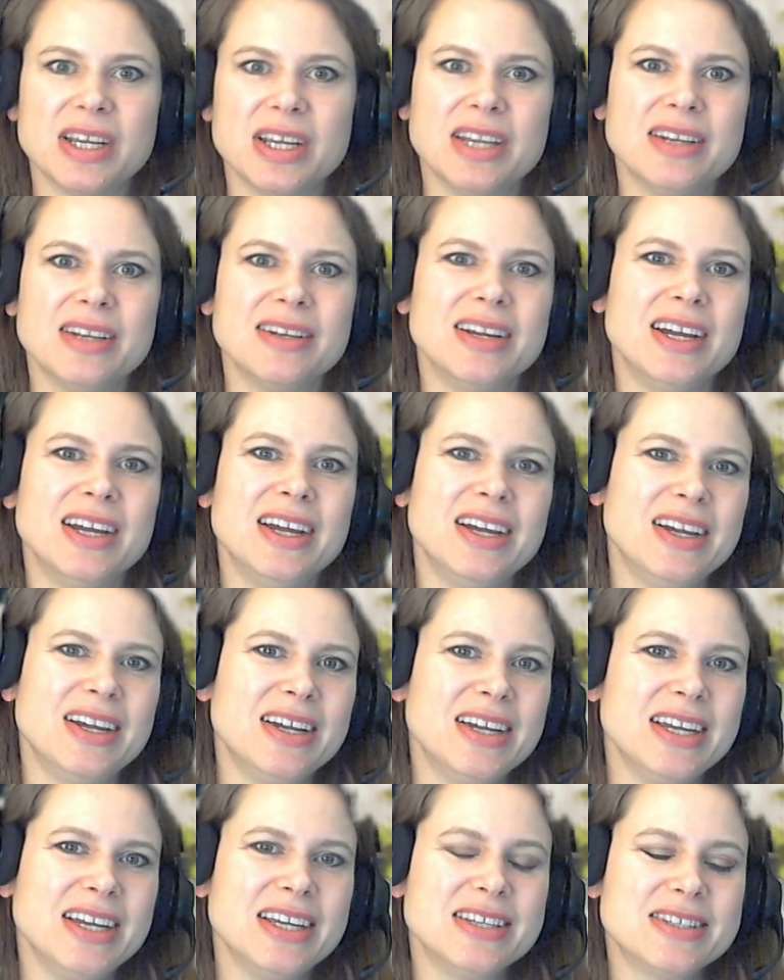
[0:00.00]
And
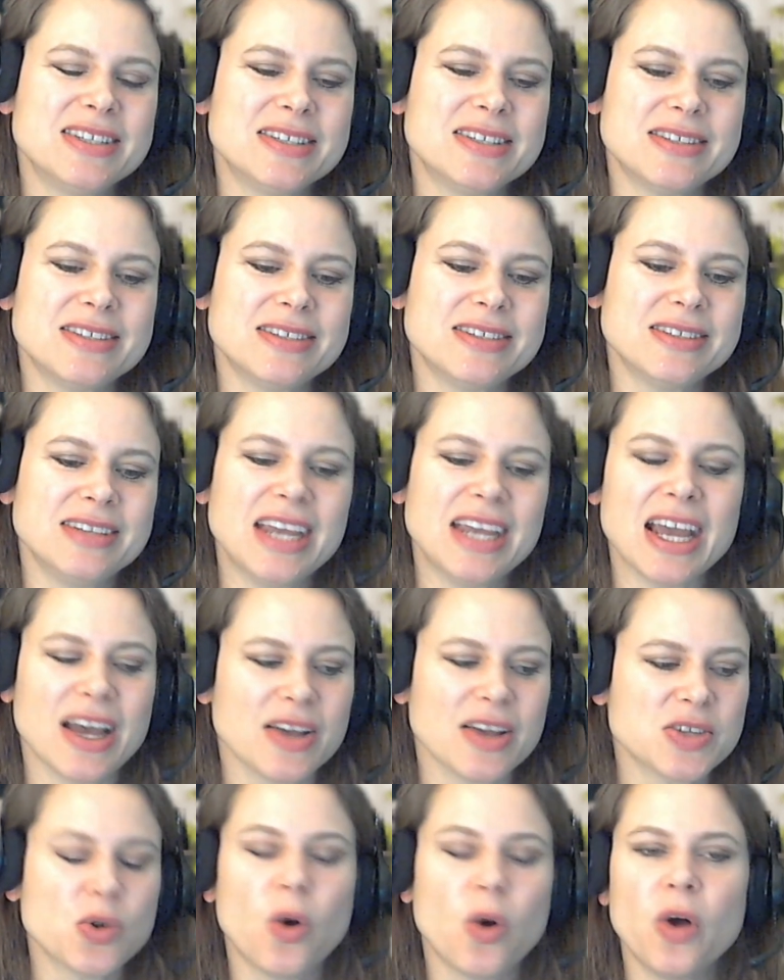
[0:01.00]
it's
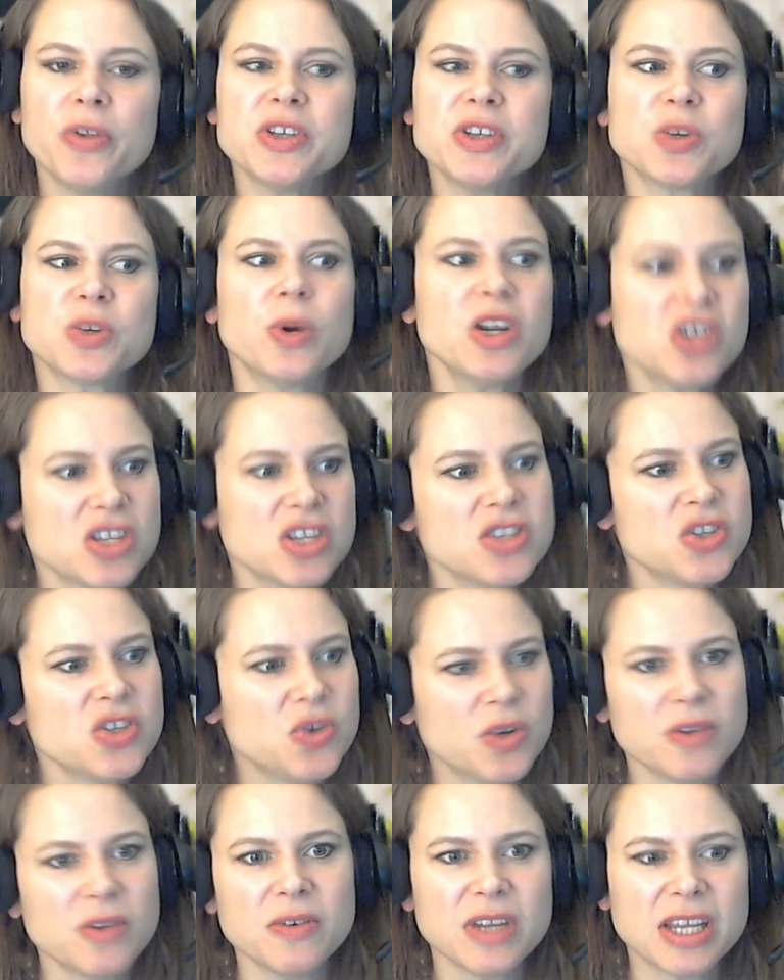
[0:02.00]
yeah, so all these questions
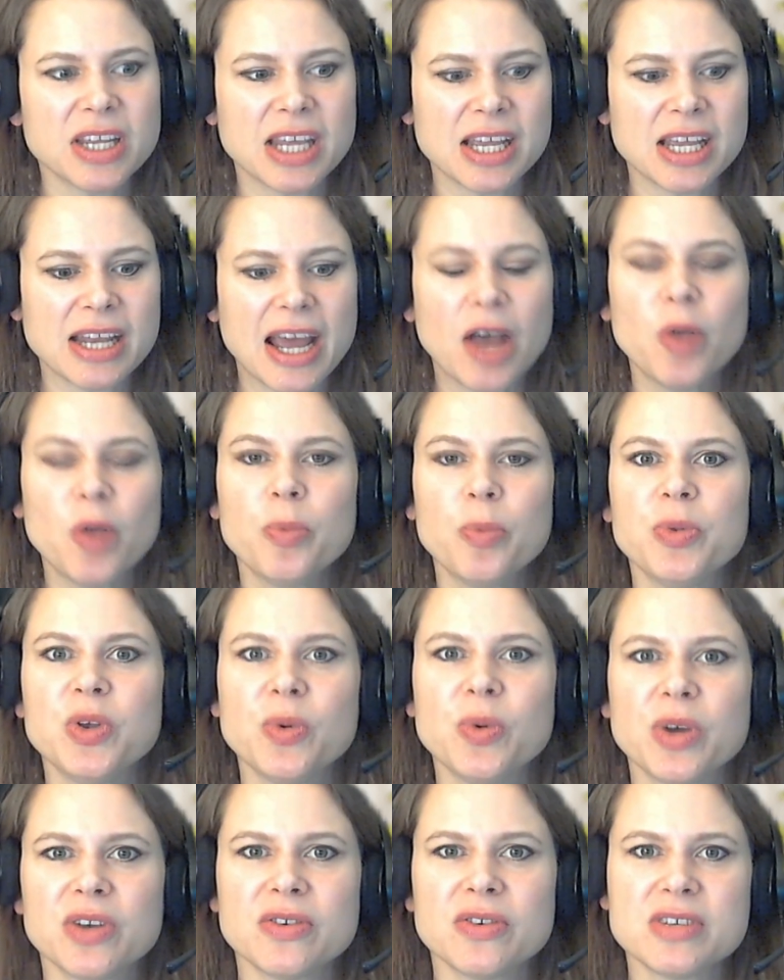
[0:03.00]
you can can help
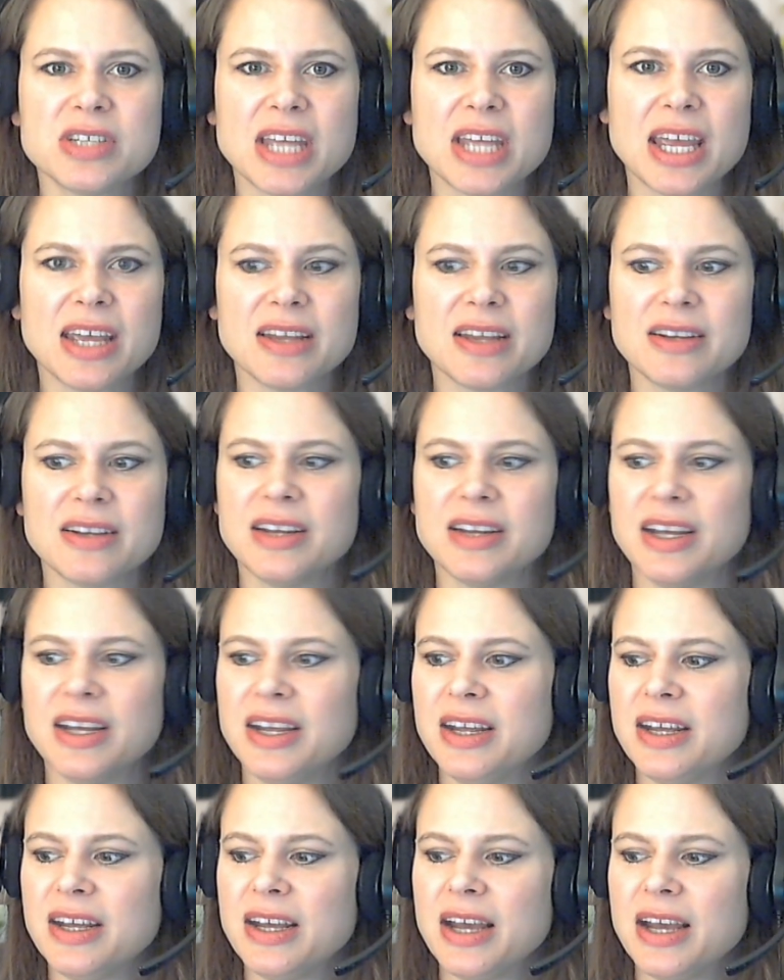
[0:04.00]
you understand
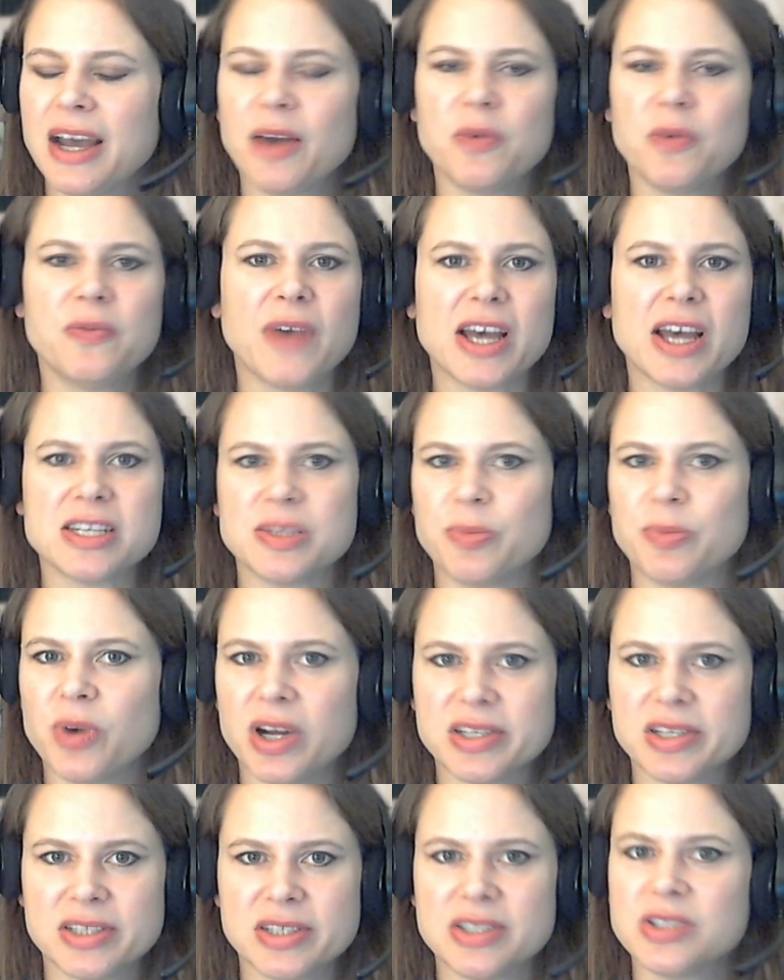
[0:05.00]
how fast the
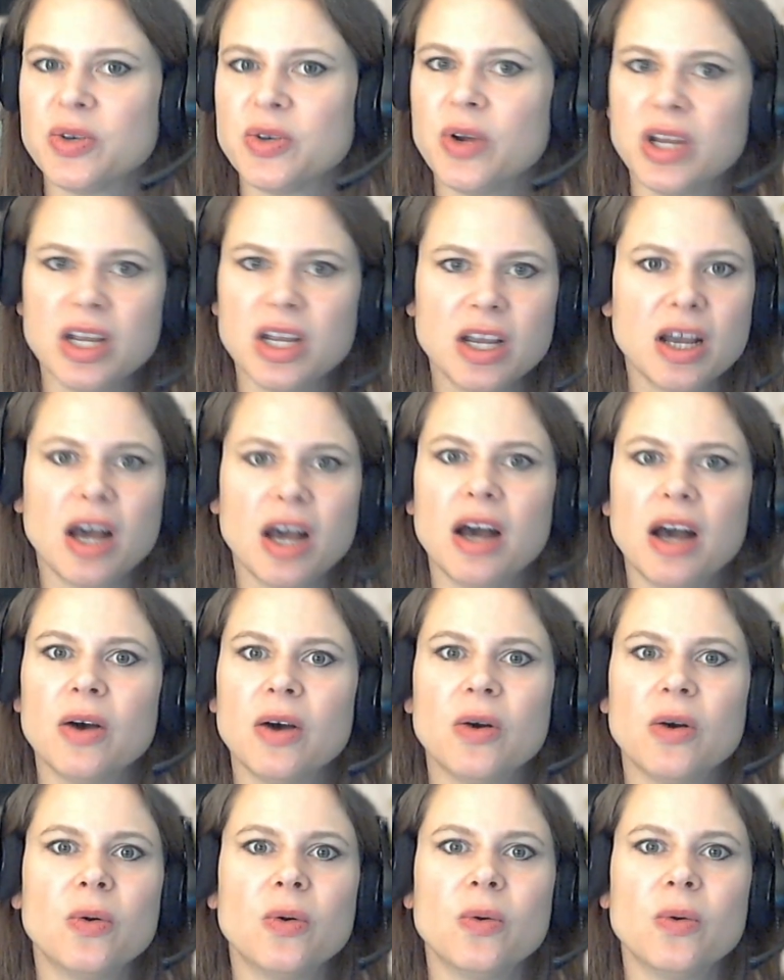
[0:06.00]
process is going to
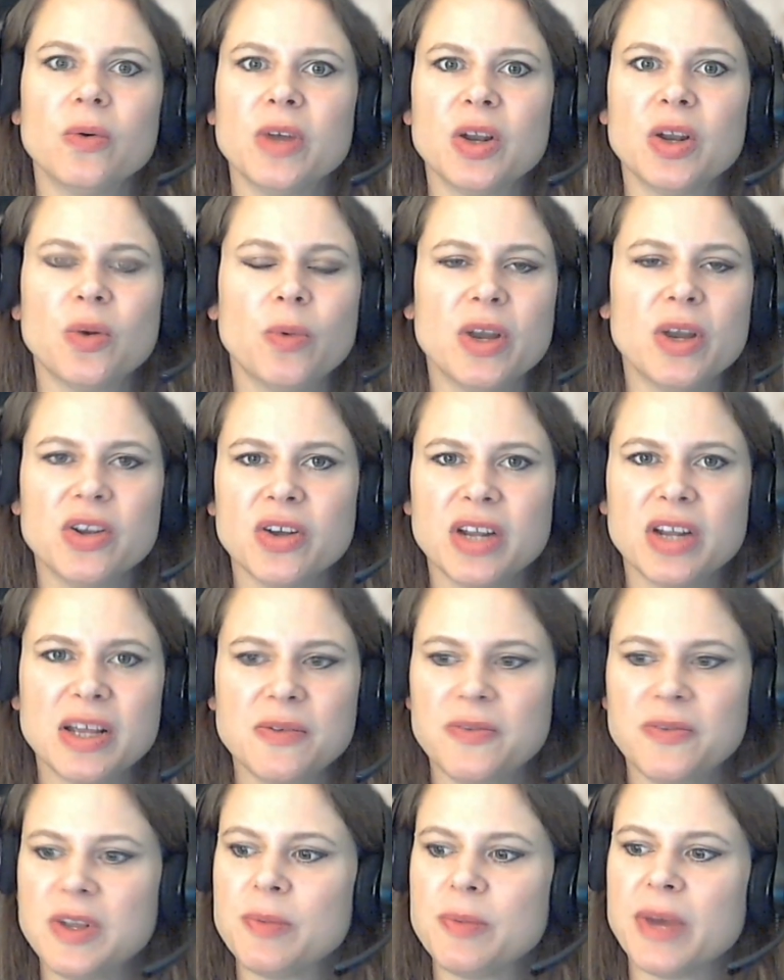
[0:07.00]
go, you know, when you're going to
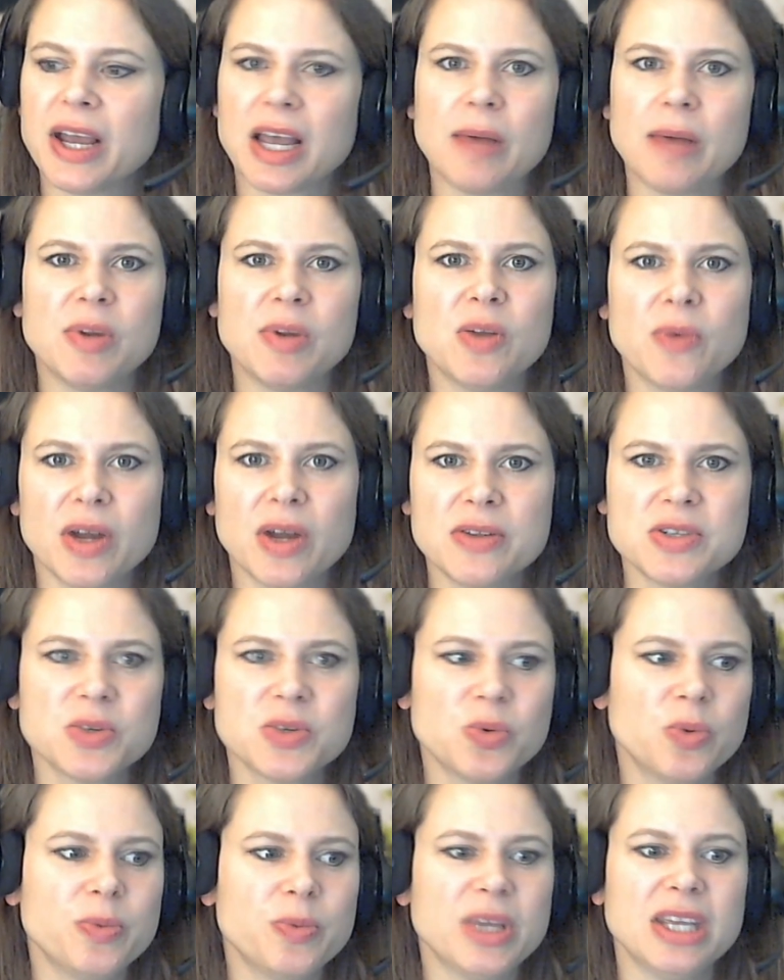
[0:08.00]
get feedback, how many rounds there
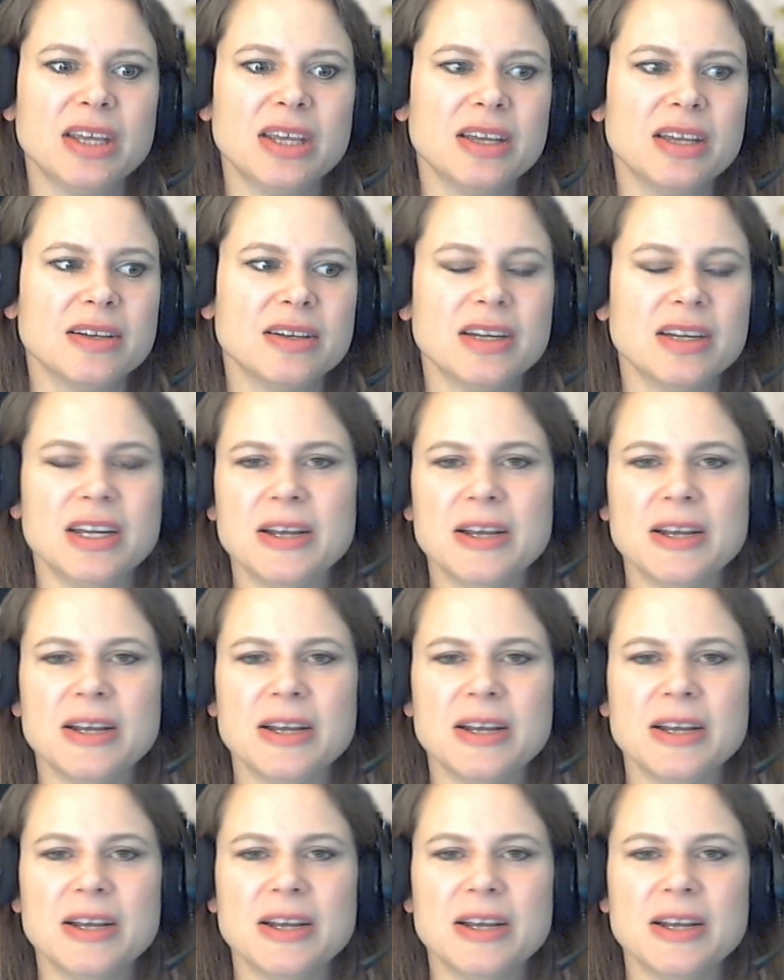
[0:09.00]
will be, and